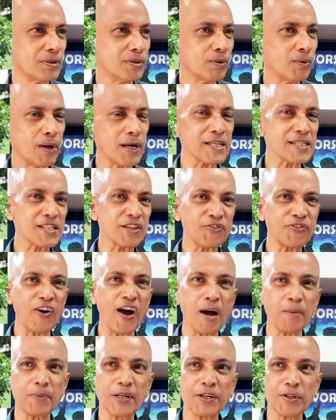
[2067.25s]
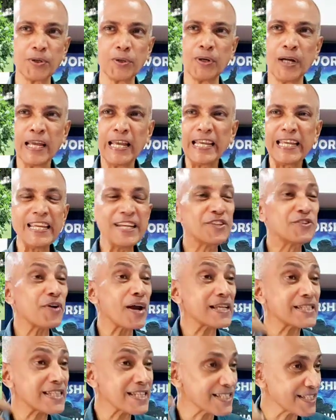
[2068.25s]
What does the farmer do? He
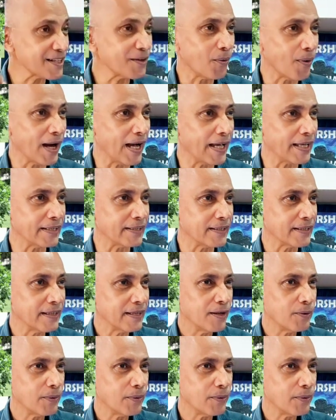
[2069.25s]
dresses the wine.